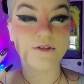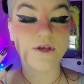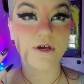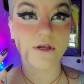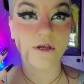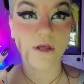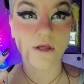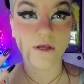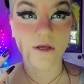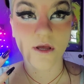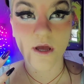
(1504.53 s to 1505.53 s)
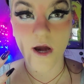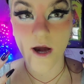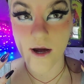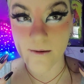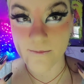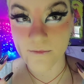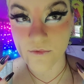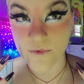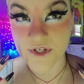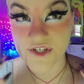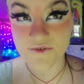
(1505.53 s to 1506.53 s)
look,
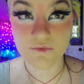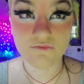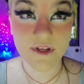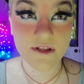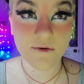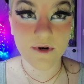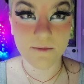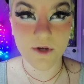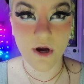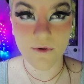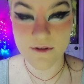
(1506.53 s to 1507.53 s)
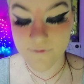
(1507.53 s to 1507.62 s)
which is really what I'm going